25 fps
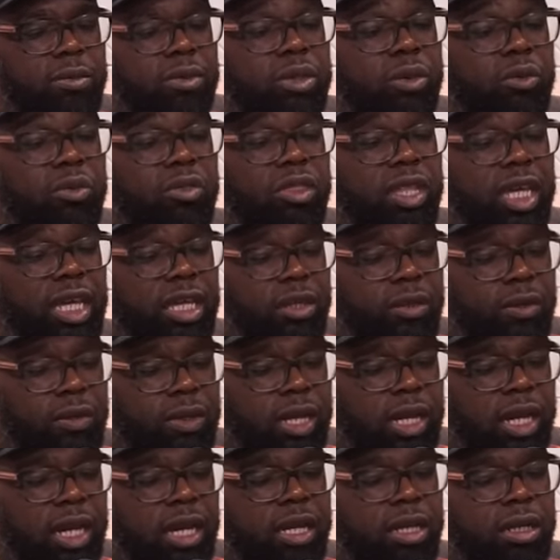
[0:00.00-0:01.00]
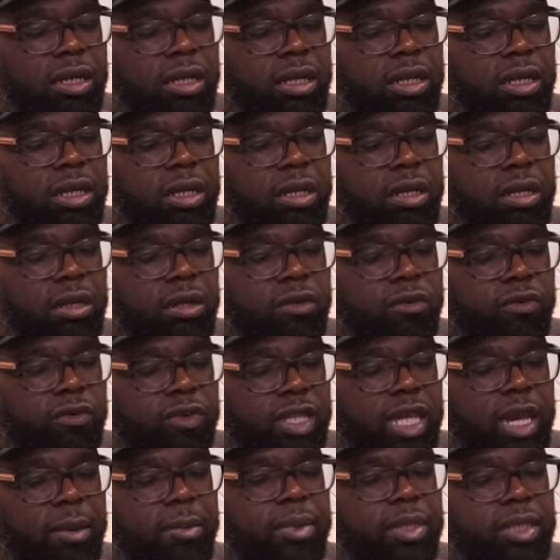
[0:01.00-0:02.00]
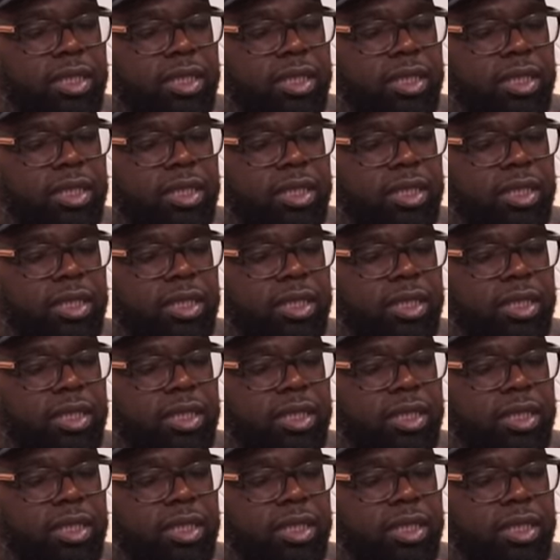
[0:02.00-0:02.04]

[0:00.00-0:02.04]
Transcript: So thank you, God, for that